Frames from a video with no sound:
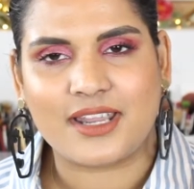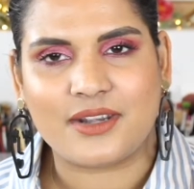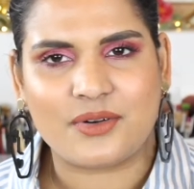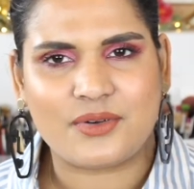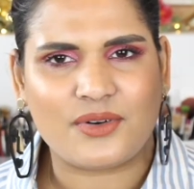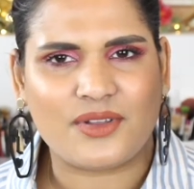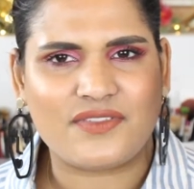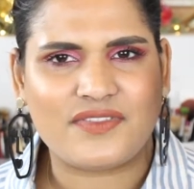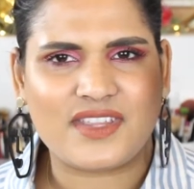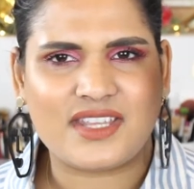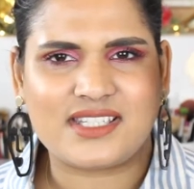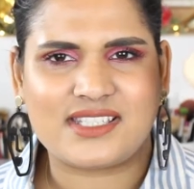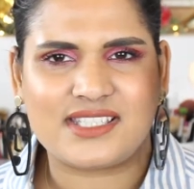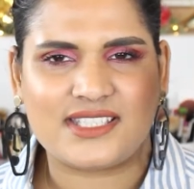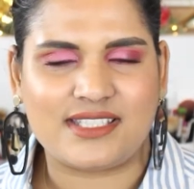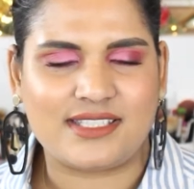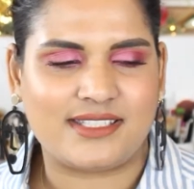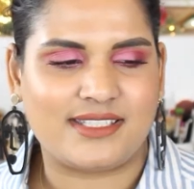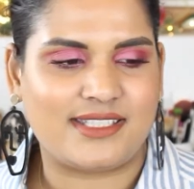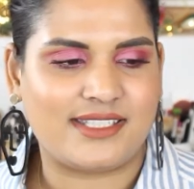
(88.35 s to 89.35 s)
I don't know if they
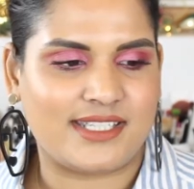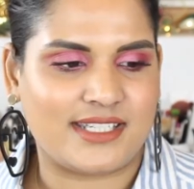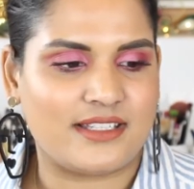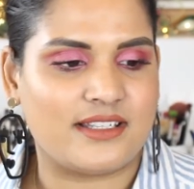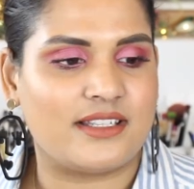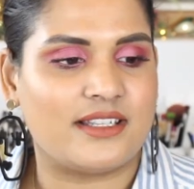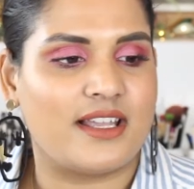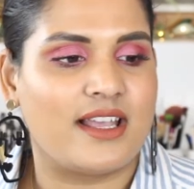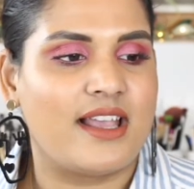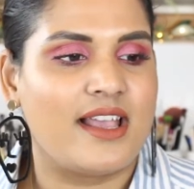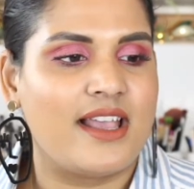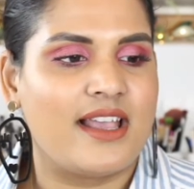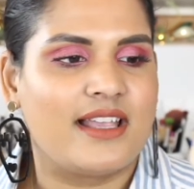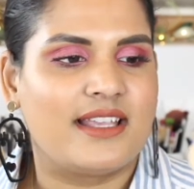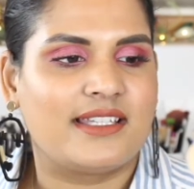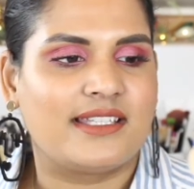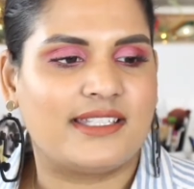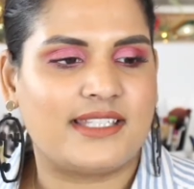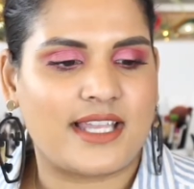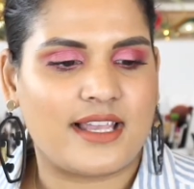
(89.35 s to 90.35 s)
st- still
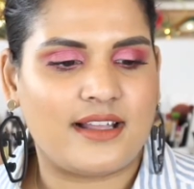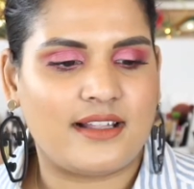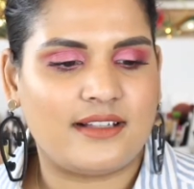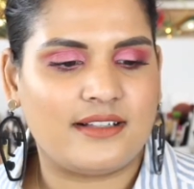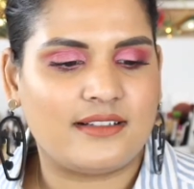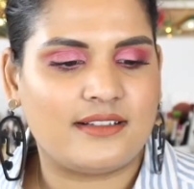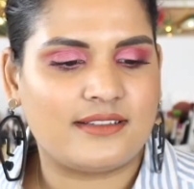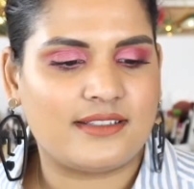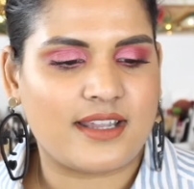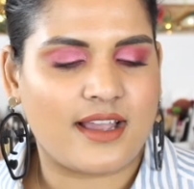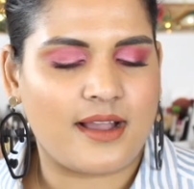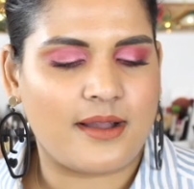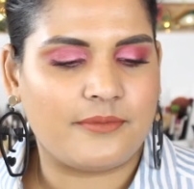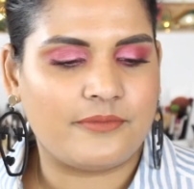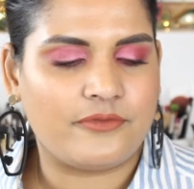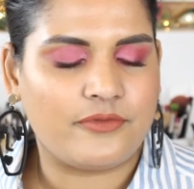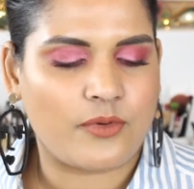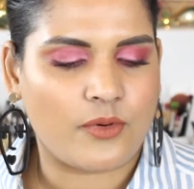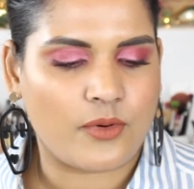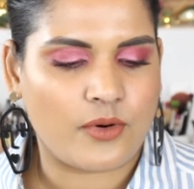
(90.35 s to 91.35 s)
sell
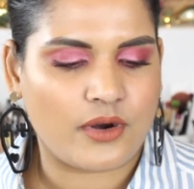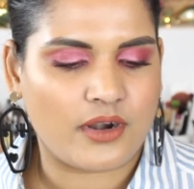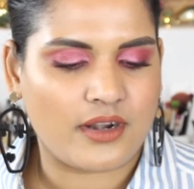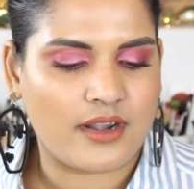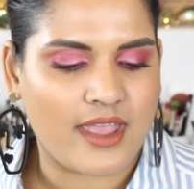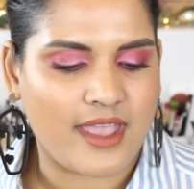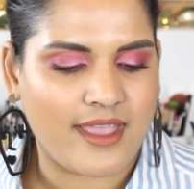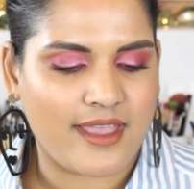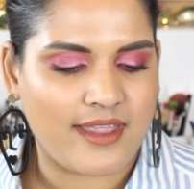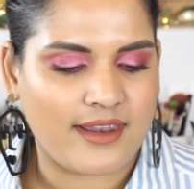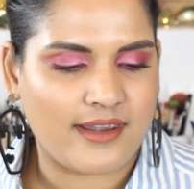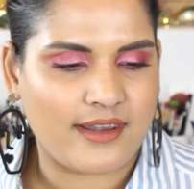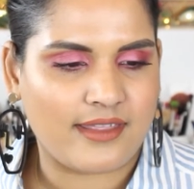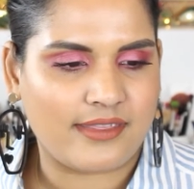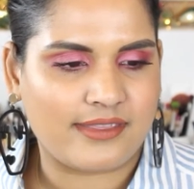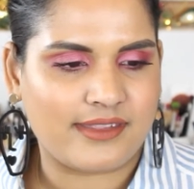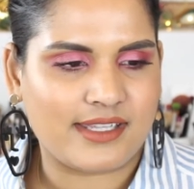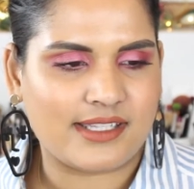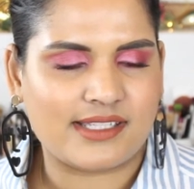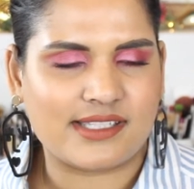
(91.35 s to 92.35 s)
Tom Ford,
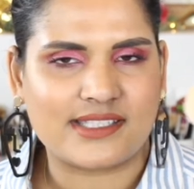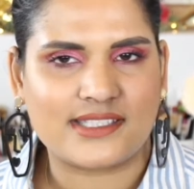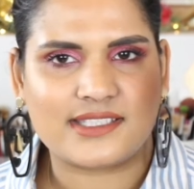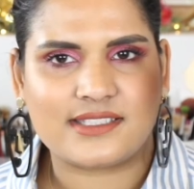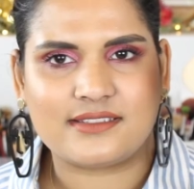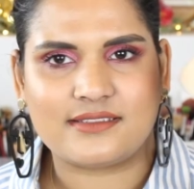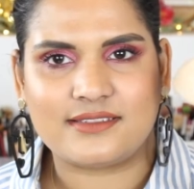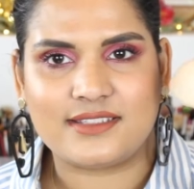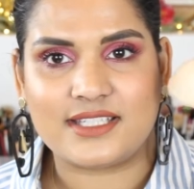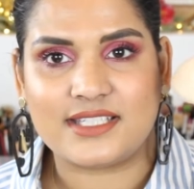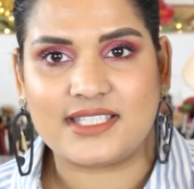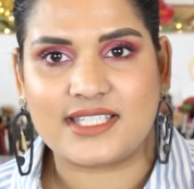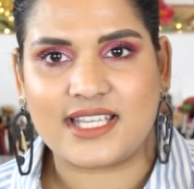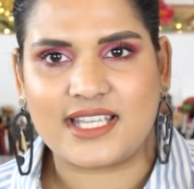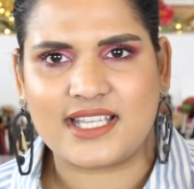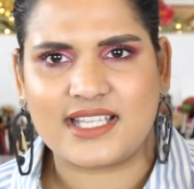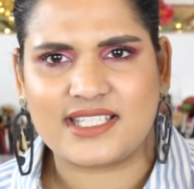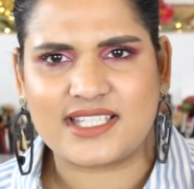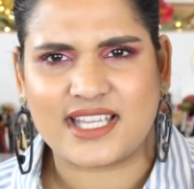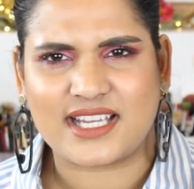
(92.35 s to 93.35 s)
and these this
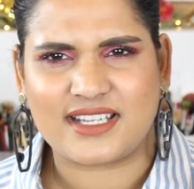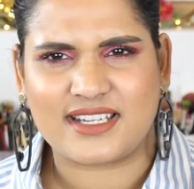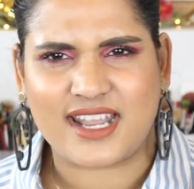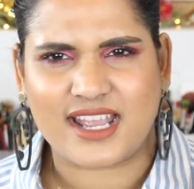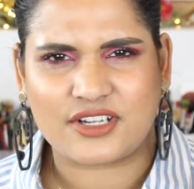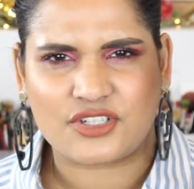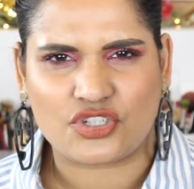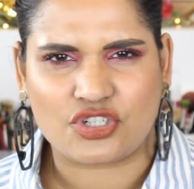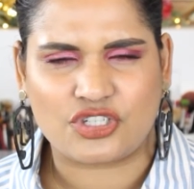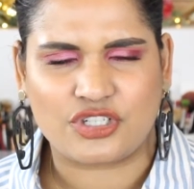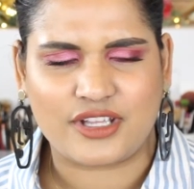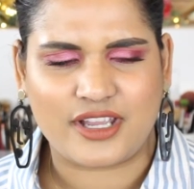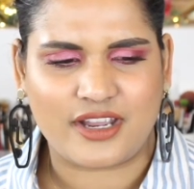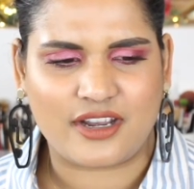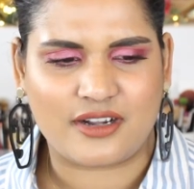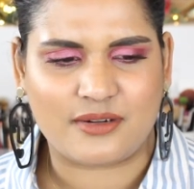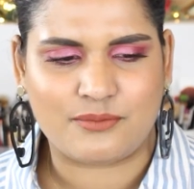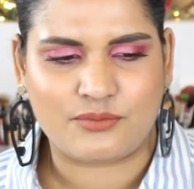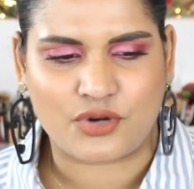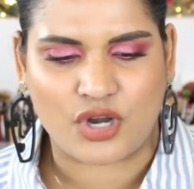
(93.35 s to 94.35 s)
is like a natural
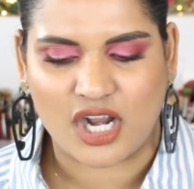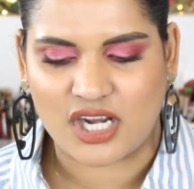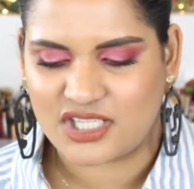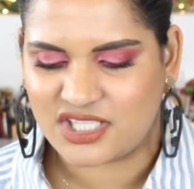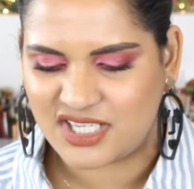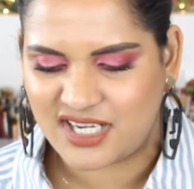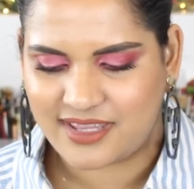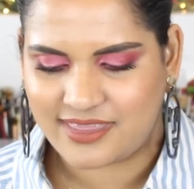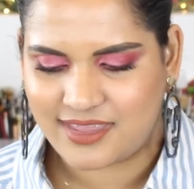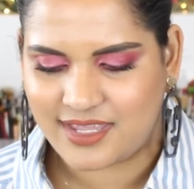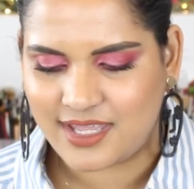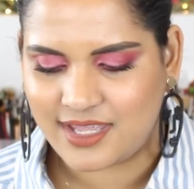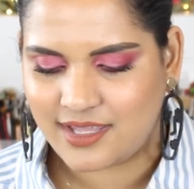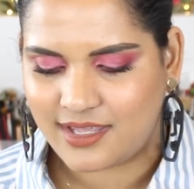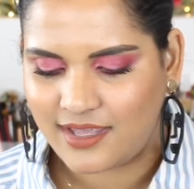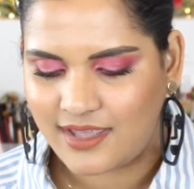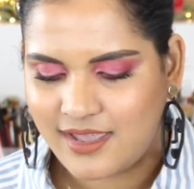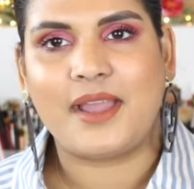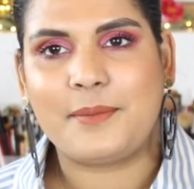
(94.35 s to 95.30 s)
haired brush, I think.